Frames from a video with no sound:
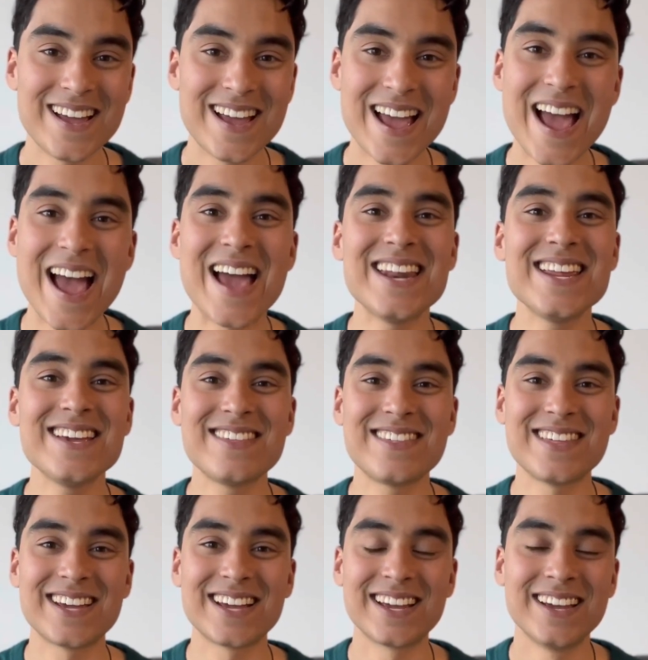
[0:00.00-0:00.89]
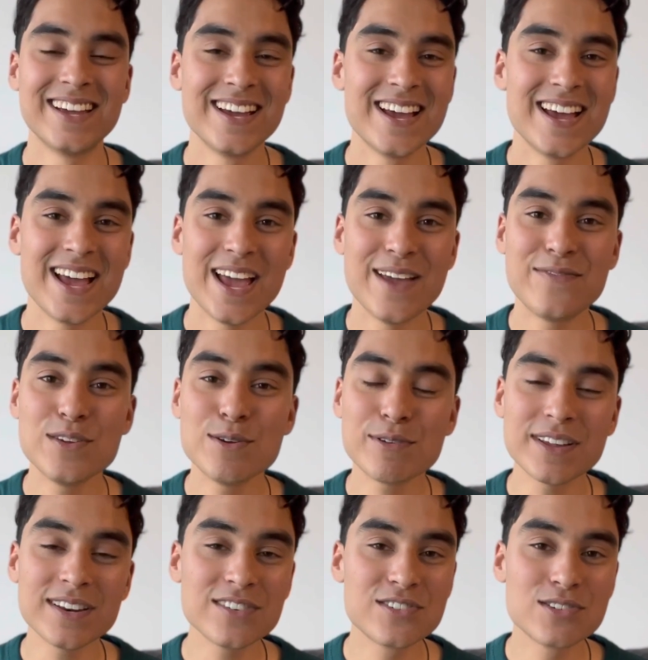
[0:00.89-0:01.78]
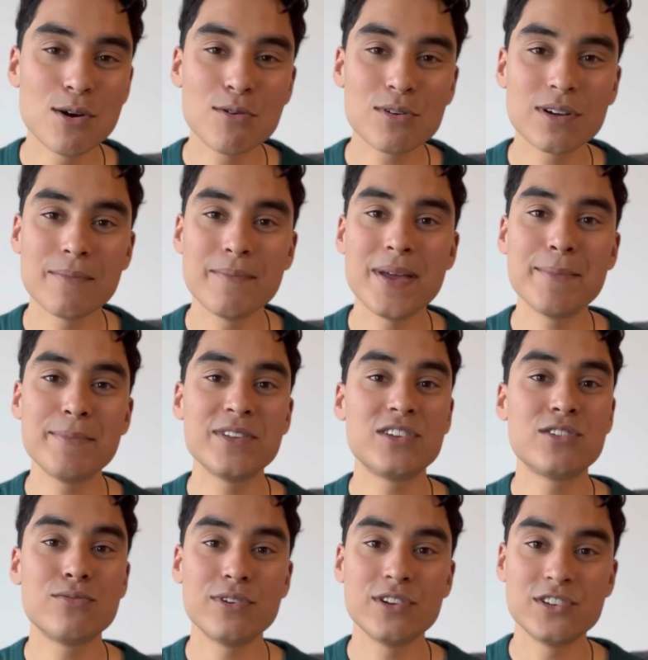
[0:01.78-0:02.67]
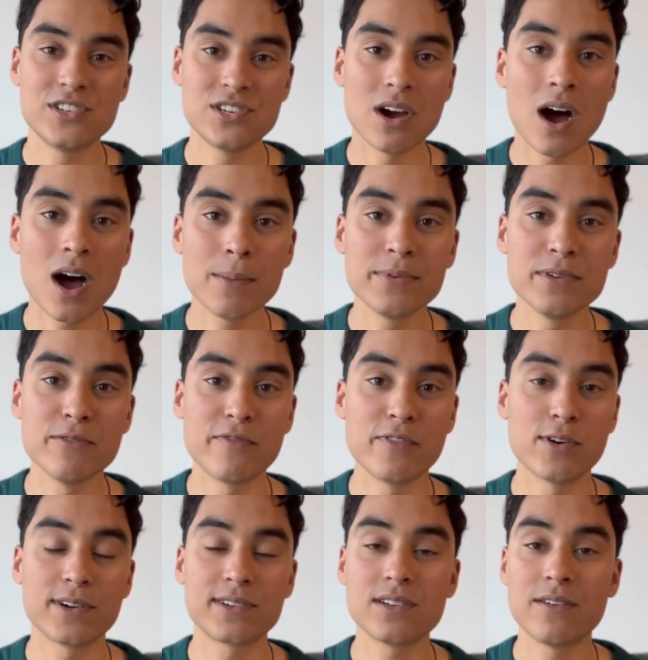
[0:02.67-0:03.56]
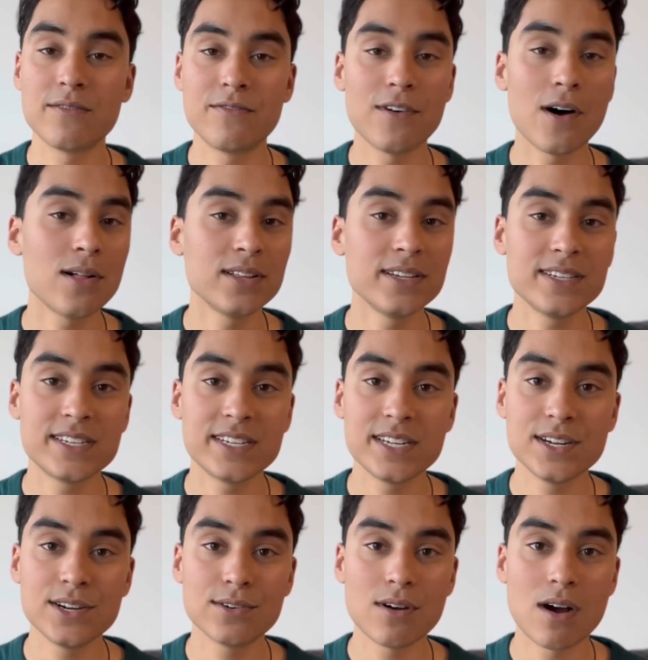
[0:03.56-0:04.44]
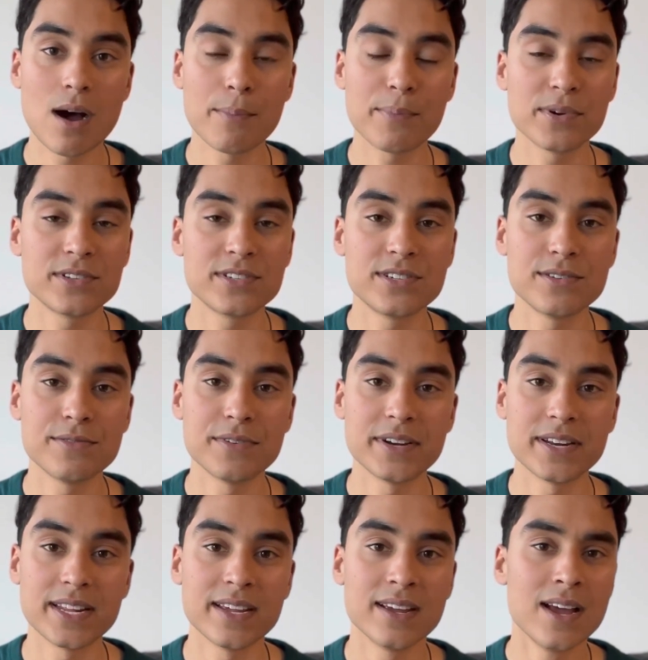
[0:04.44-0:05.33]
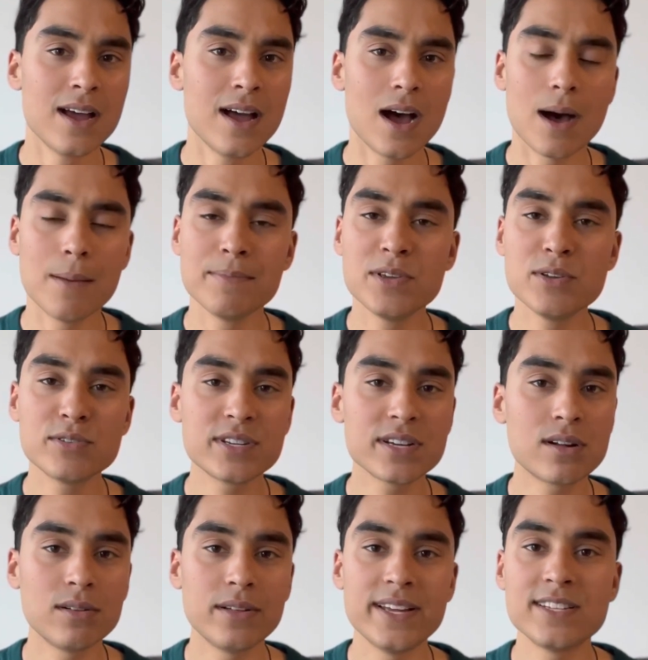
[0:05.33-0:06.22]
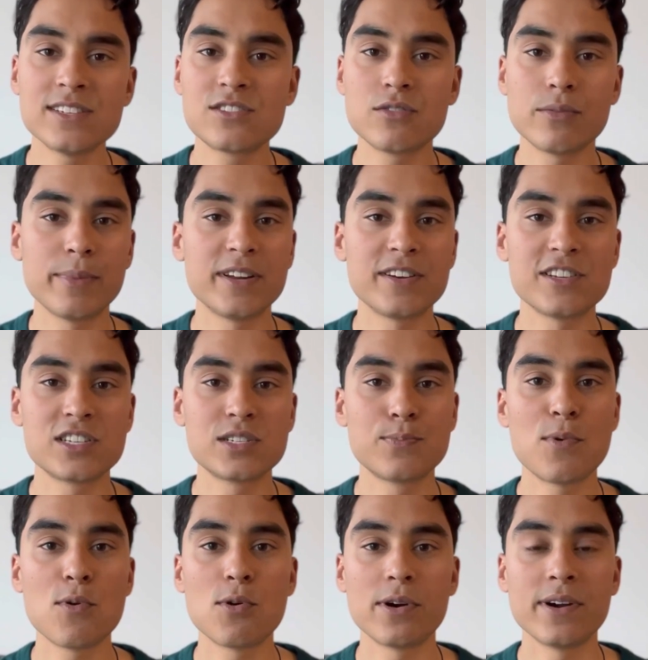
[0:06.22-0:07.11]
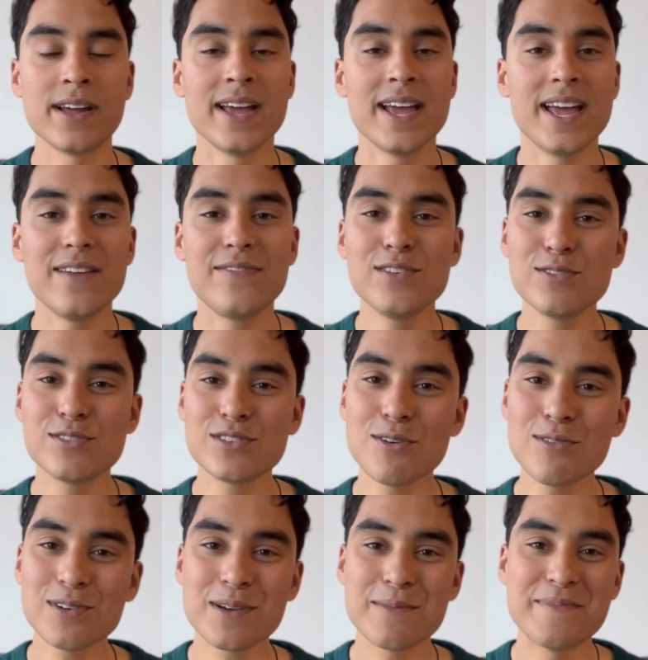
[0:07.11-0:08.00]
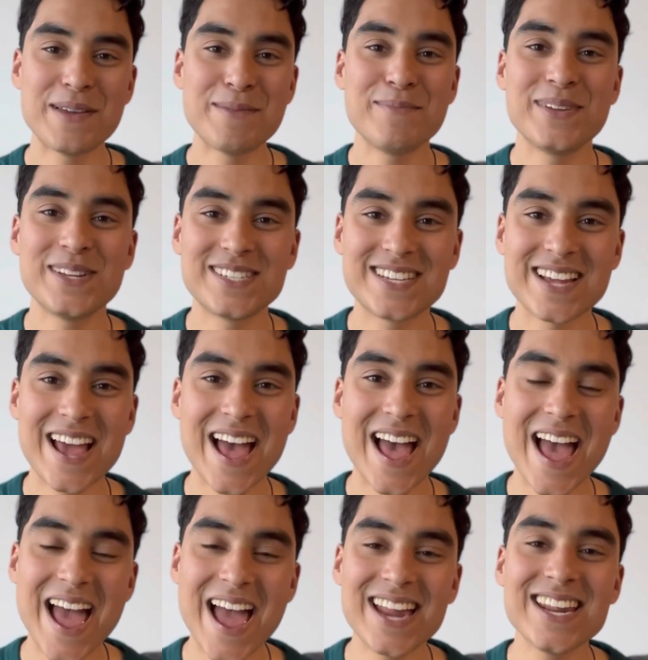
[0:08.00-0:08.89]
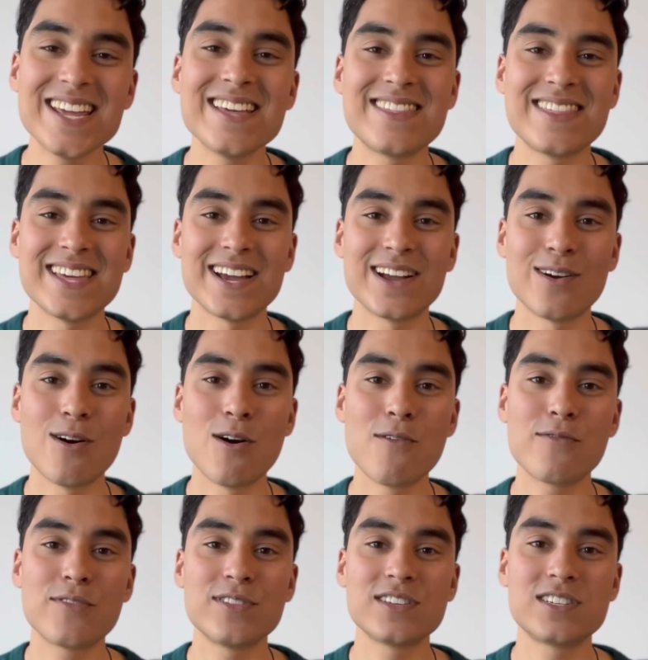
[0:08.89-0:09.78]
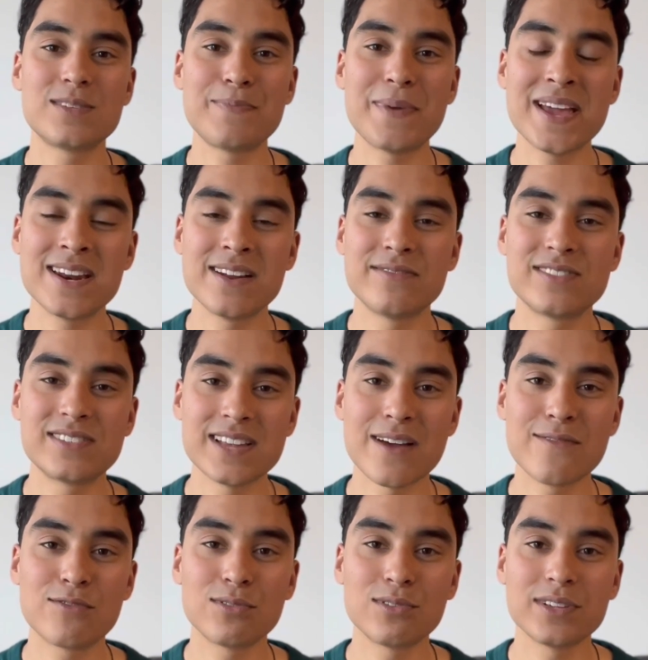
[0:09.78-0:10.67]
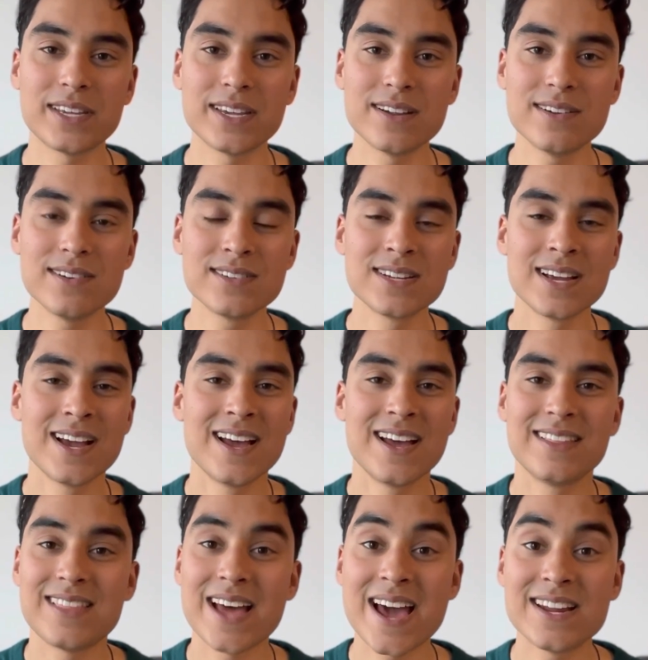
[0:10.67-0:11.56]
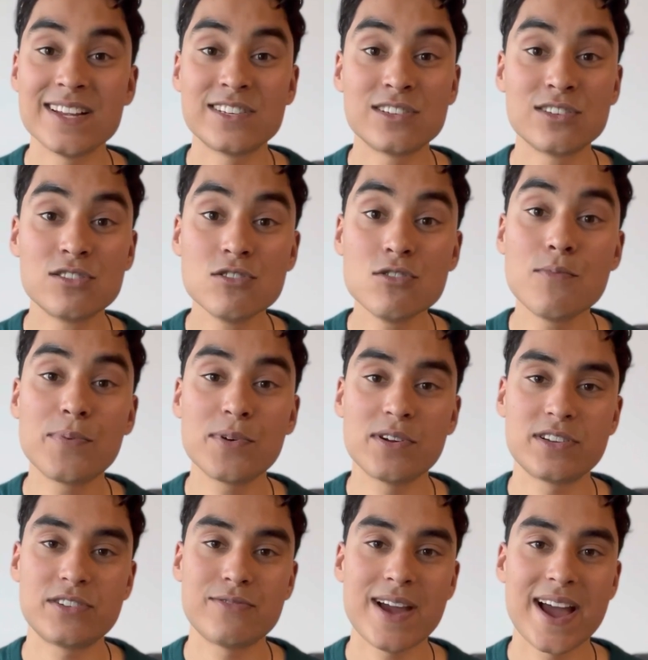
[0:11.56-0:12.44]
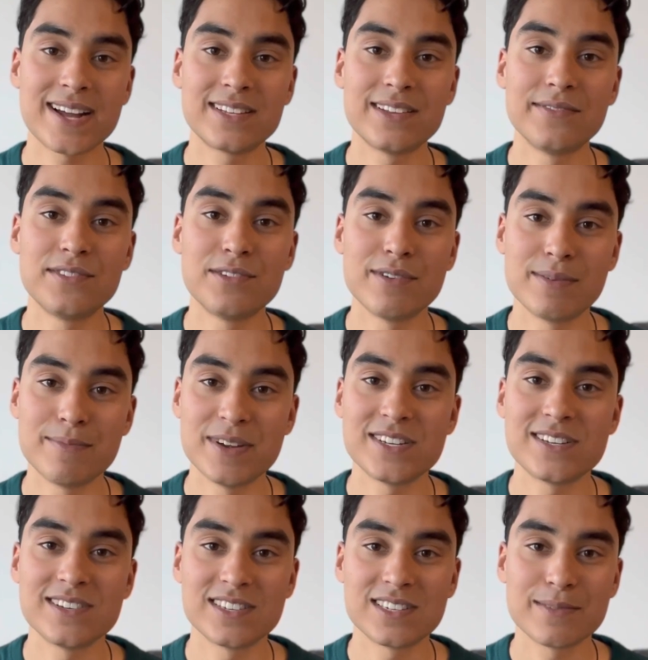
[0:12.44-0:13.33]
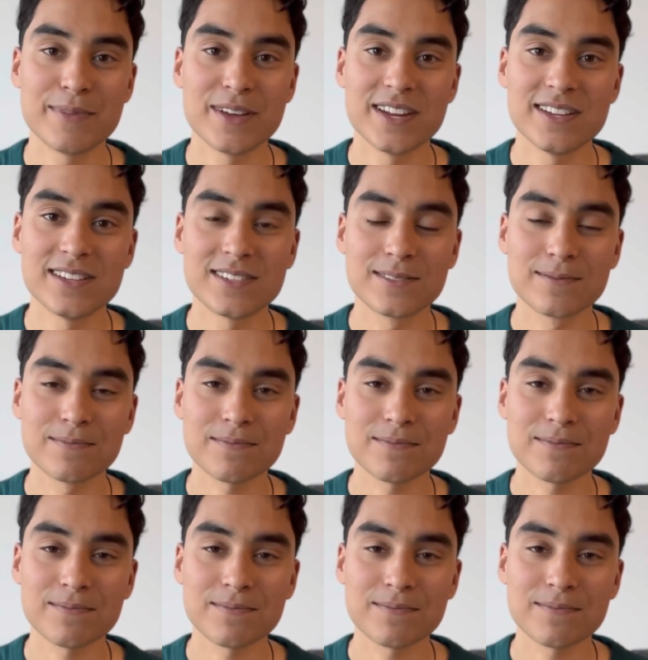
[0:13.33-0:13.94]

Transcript: Anything. If you can show commitment to a job you've worked, a volunteer opportunity, a musical instrument, a sport, if you show commitment to anything over the span of several years, that is super attractive to admissions committees.